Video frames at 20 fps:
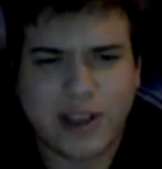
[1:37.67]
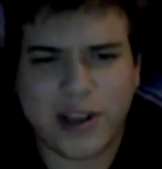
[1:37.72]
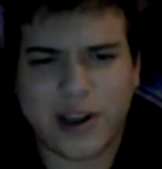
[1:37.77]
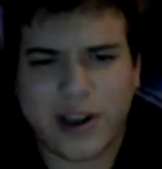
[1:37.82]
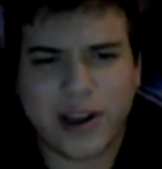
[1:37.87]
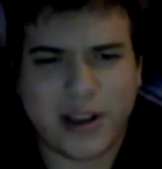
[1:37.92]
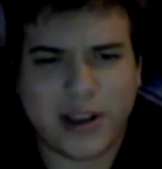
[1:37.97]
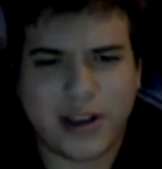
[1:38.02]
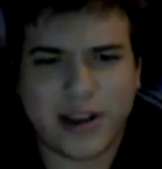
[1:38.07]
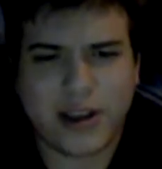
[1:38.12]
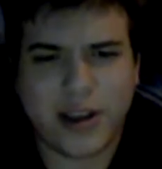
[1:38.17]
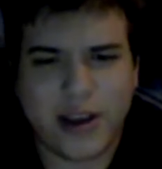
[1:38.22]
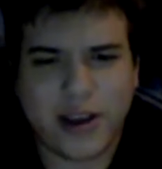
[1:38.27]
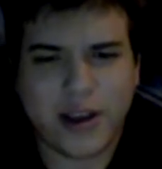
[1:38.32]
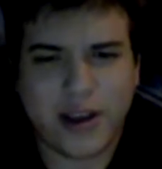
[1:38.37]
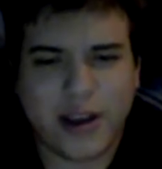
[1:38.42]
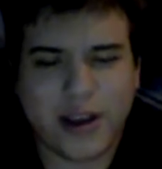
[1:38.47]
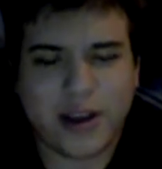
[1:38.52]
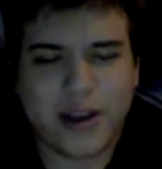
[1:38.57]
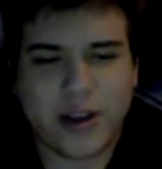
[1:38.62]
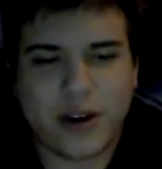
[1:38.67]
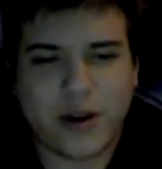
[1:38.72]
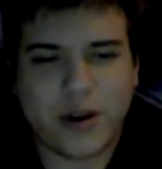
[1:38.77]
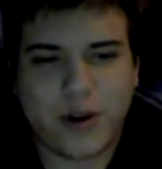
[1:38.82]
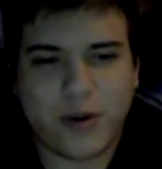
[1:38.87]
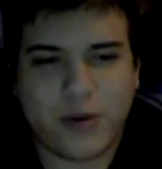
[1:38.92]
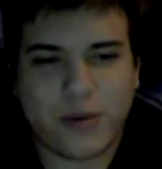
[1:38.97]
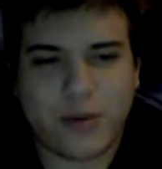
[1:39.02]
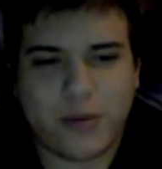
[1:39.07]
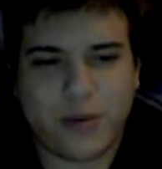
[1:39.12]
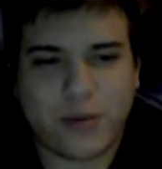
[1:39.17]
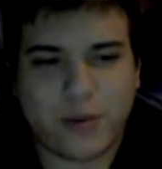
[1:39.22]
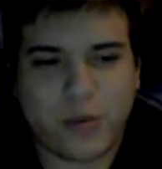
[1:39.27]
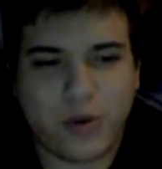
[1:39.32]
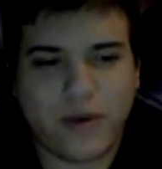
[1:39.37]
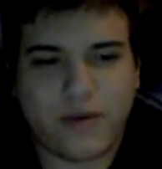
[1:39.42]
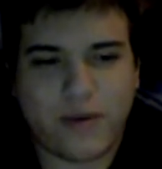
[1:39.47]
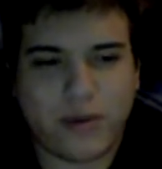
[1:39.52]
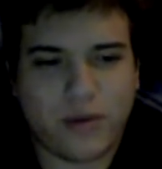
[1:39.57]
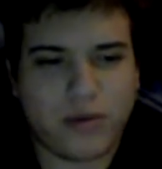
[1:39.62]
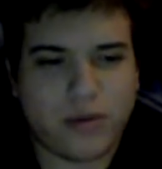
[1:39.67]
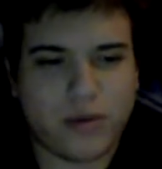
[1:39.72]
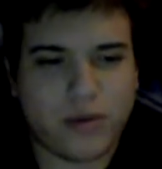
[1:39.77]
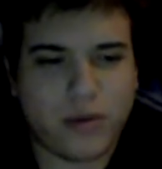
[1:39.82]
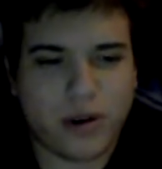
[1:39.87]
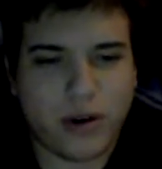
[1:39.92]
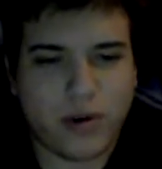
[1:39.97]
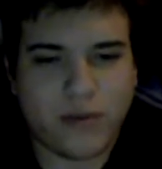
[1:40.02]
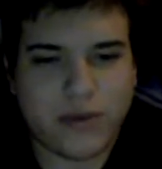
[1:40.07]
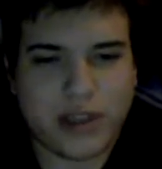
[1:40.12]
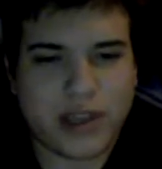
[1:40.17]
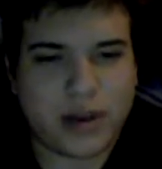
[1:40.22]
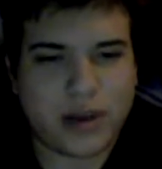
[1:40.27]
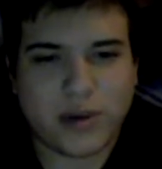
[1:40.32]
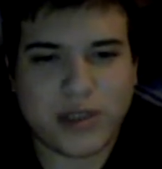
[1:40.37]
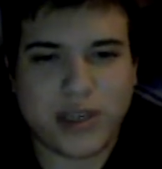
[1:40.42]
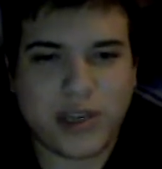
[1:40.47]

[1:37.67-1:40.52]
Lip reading: like you need the one for Relinquish,